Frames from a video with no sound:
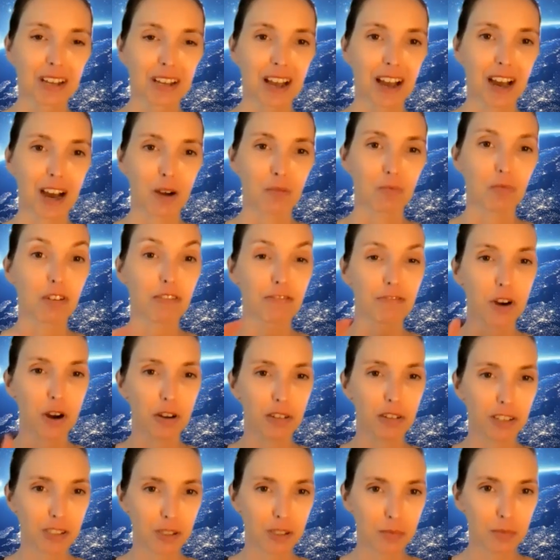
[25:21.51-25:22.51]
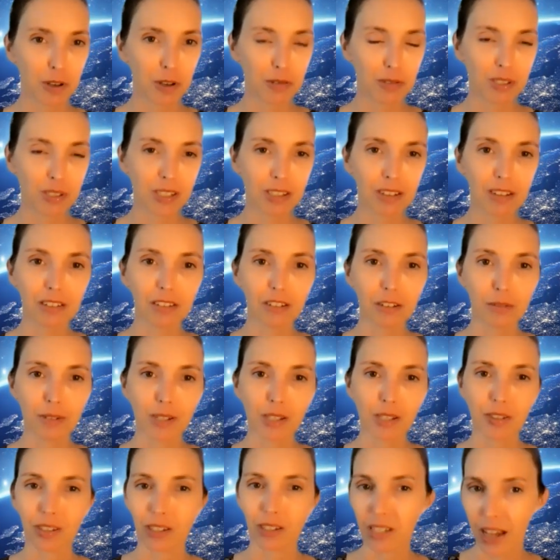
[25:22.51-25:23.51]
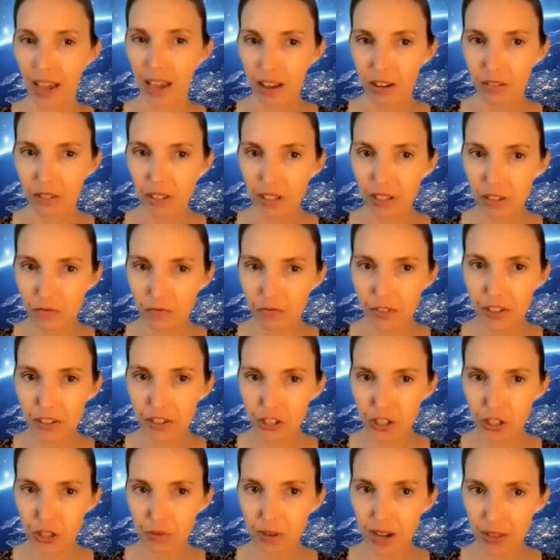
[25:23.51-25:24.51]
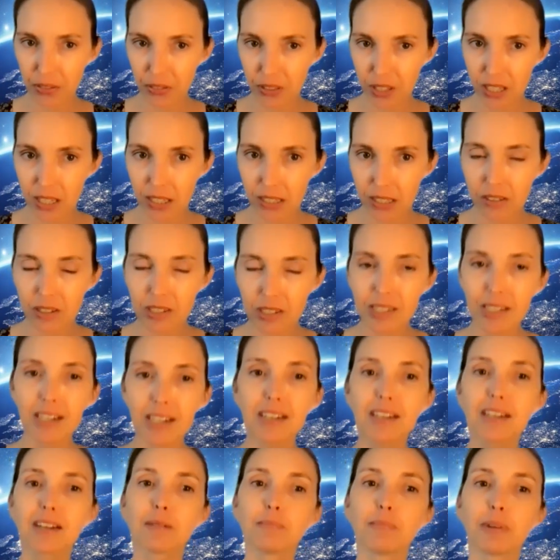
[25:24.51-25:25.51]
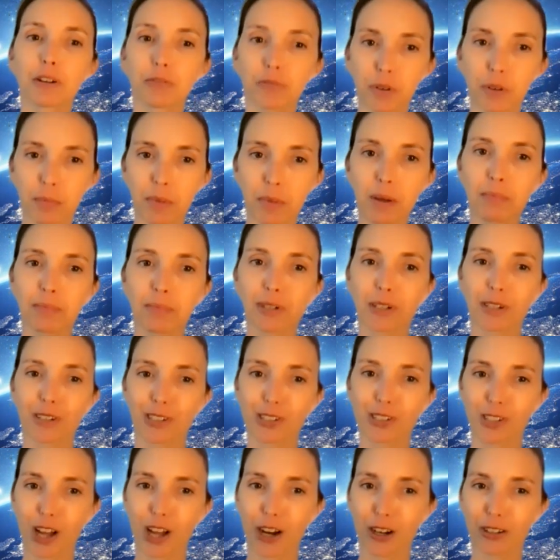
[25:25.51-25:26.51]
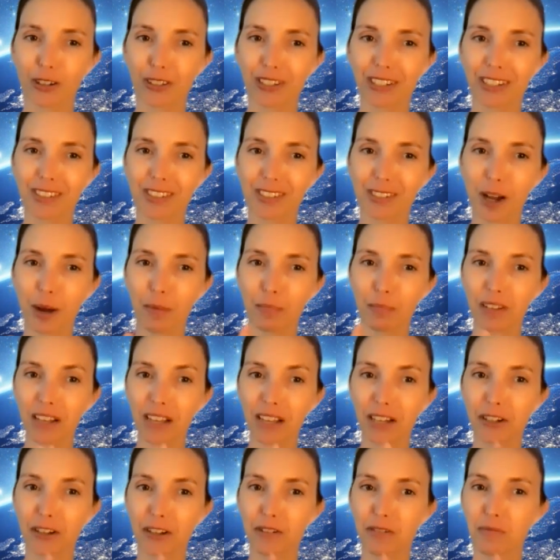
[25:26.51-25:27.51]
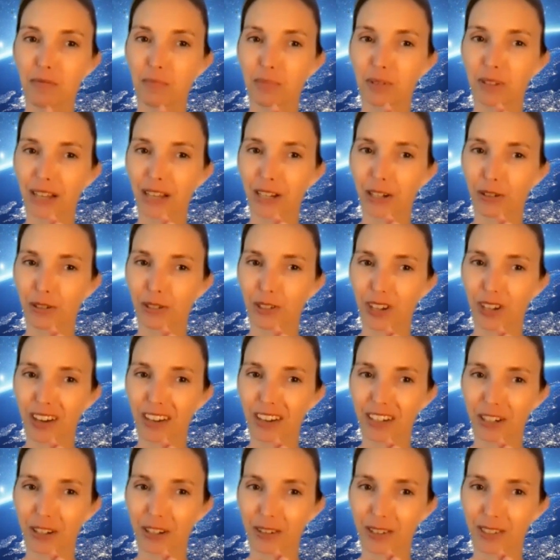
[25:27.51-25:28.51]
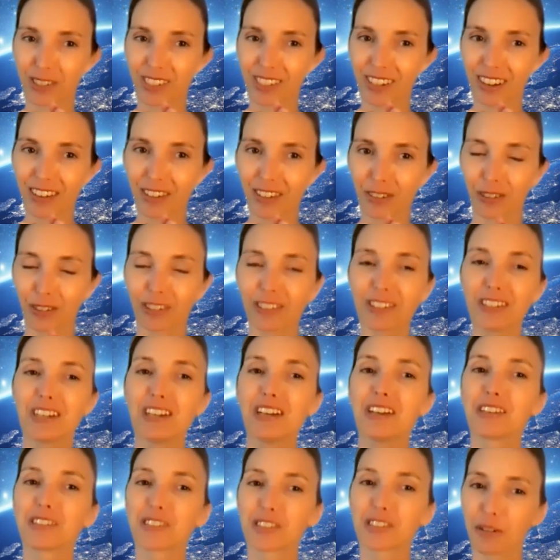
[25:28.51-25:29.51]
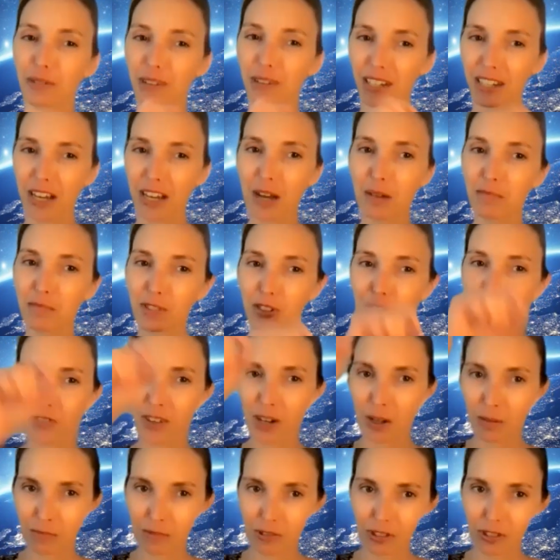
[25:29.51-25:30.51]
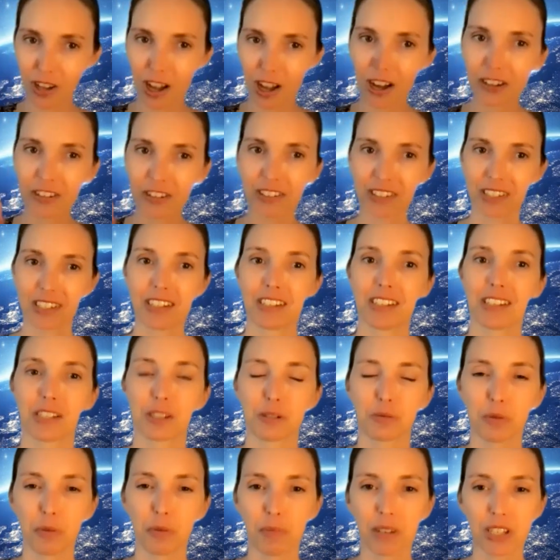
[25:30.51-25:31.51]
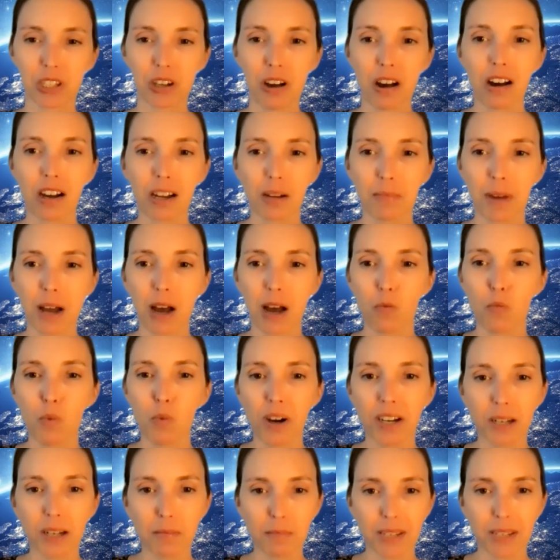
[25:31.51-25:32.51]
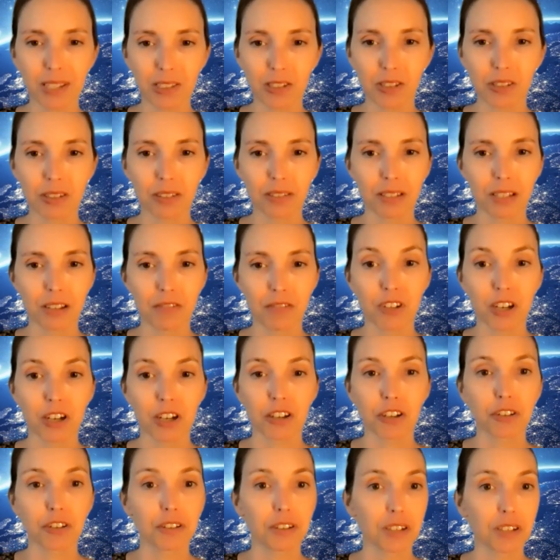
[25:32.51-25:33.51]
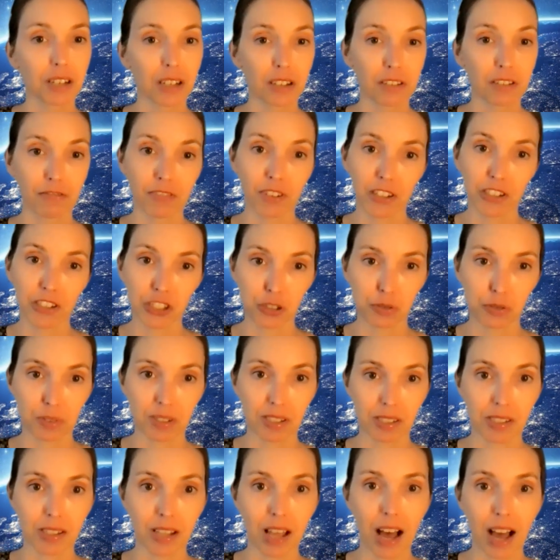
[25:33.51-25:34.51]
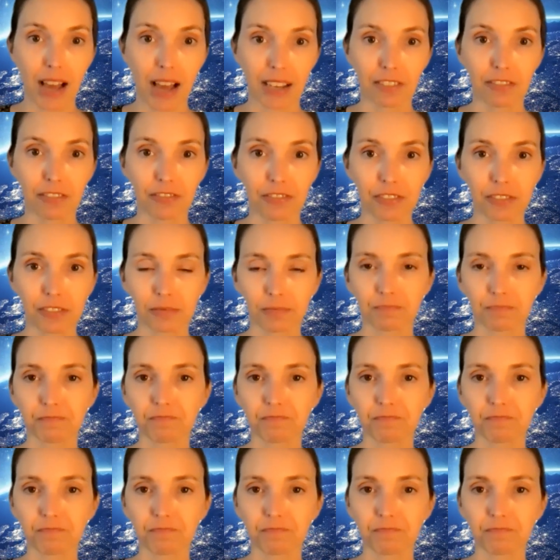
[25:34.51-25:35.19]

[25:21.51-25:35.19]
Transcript: We'll focus mostly on Aristotelian virtue ethics, but remember, Socrates taught Plato, Plato taught Aristotle. So it comes from Socrates when we talk about what it means to live a good and virtuous life.